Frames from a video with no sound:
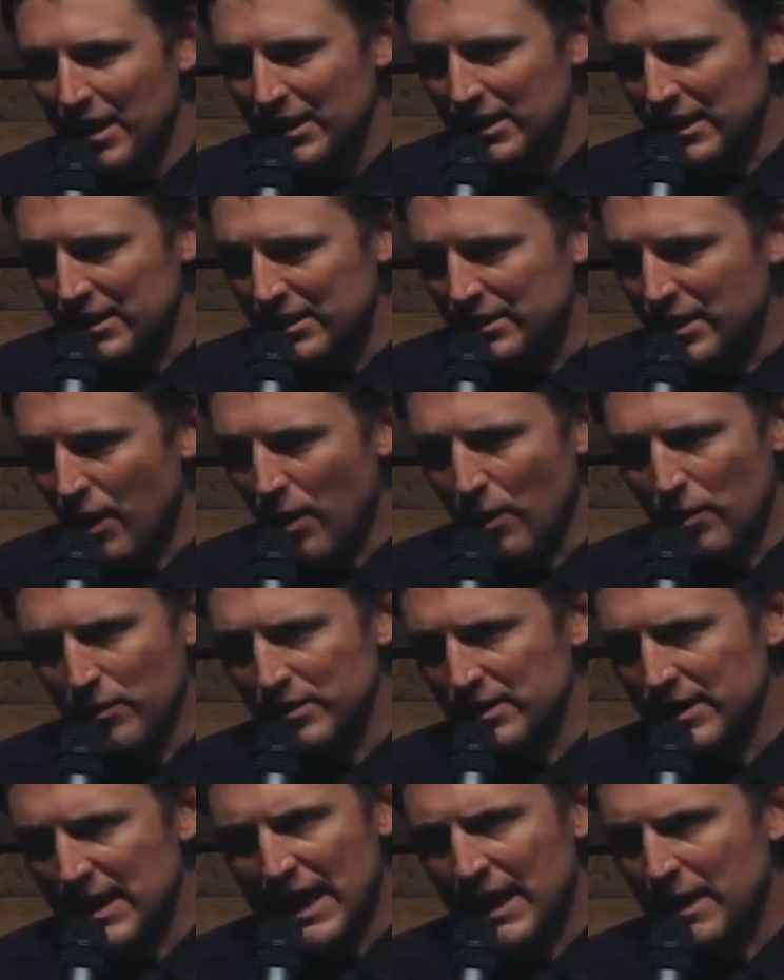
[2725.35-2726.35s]
You
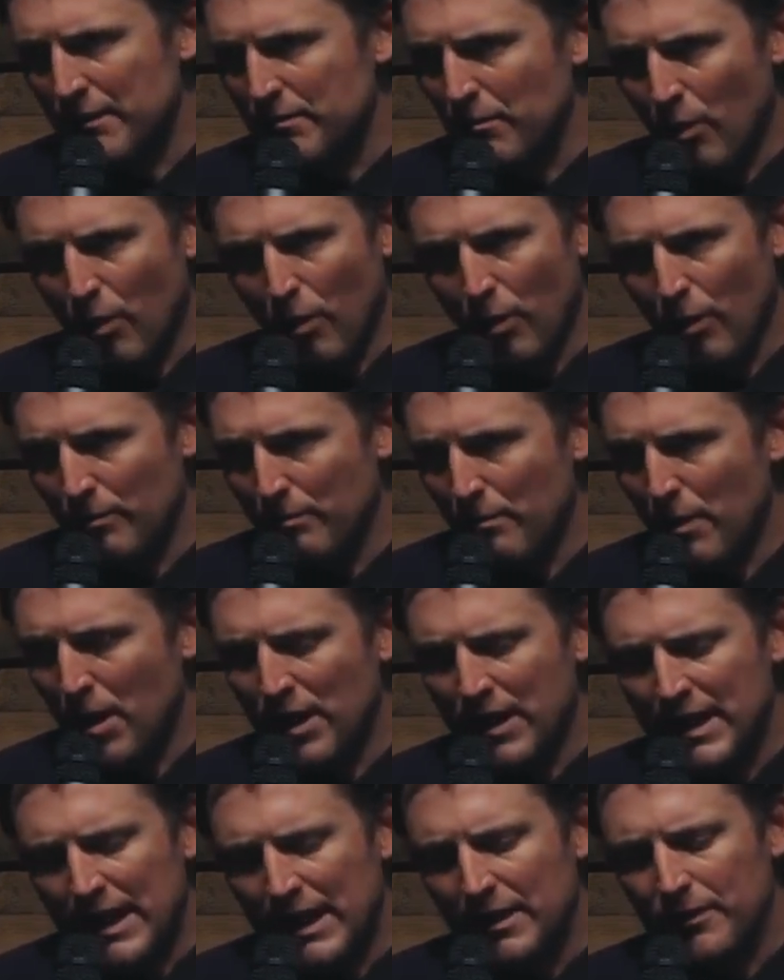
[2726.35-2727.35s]
don't need more
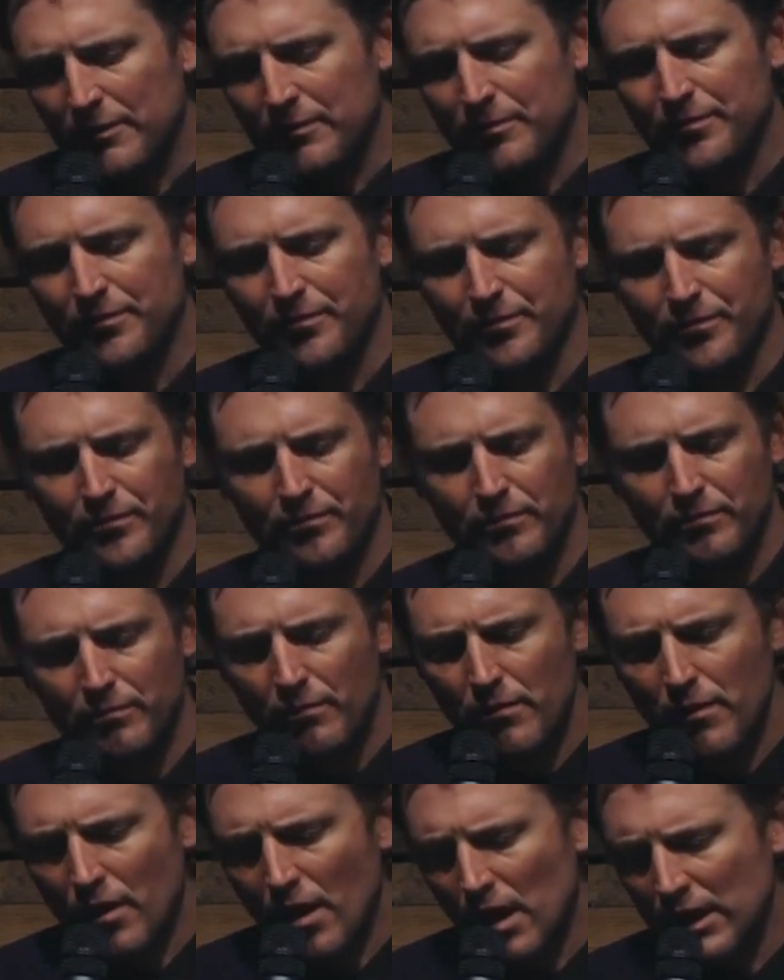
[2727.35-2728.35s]
money.
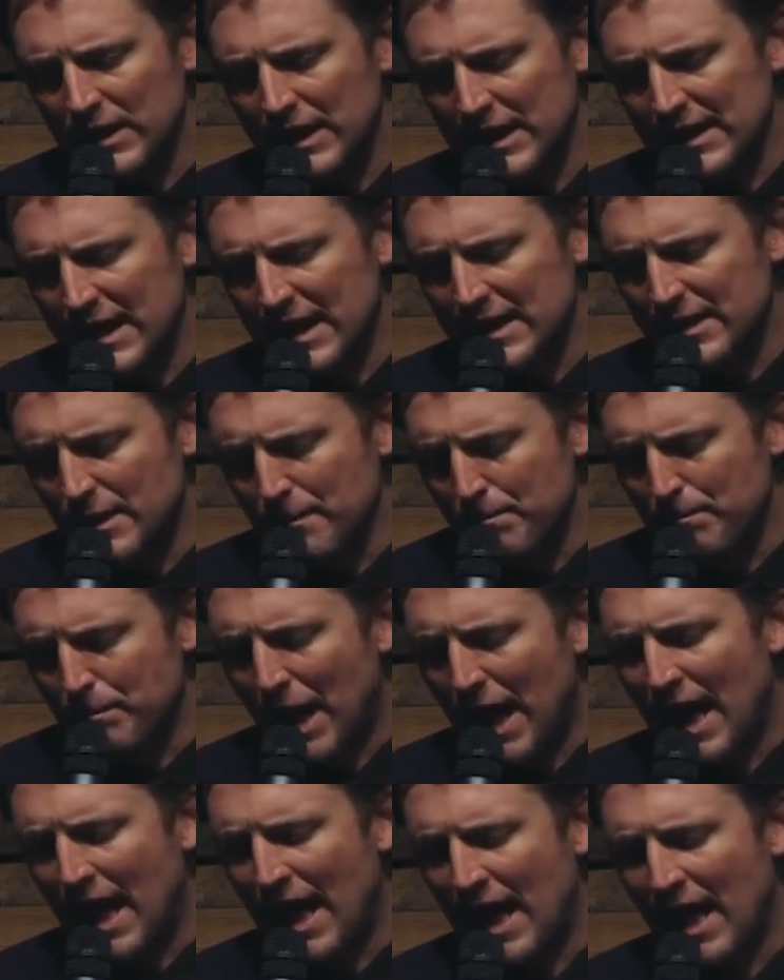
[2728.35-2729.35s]
You need to
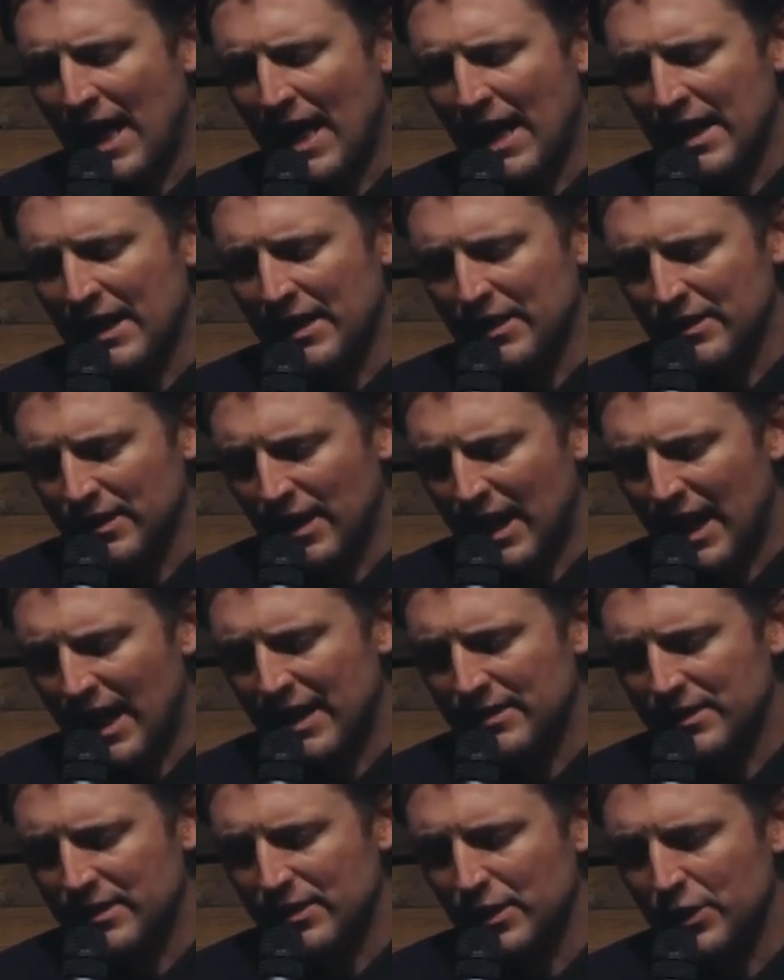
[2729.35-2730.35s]
buy
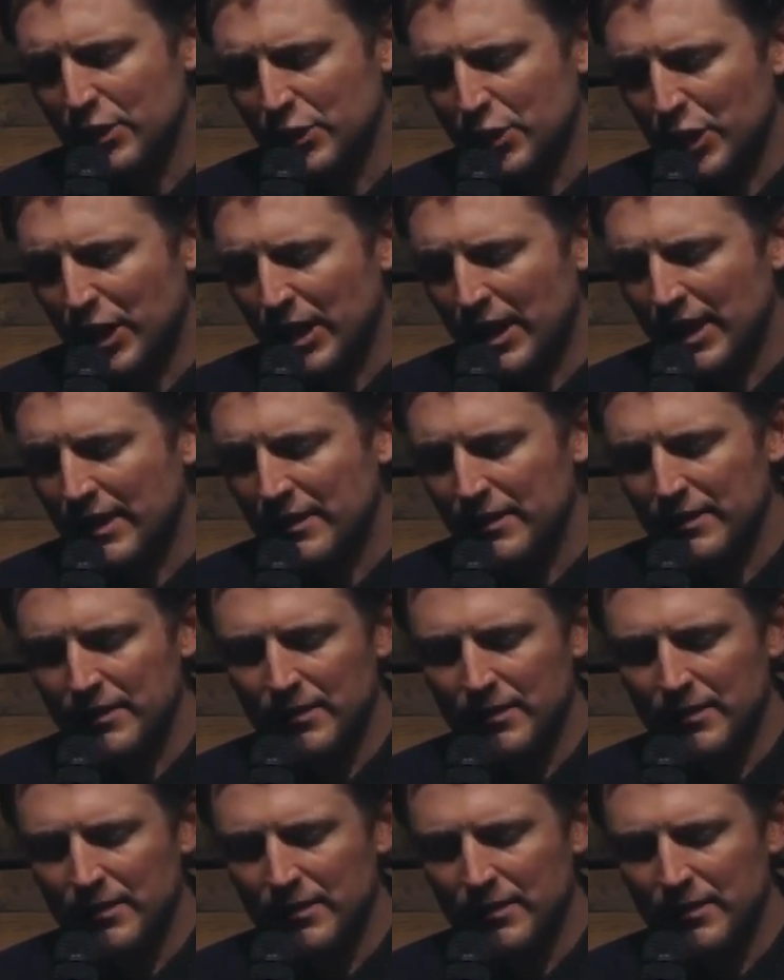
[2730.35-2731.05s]
less shit.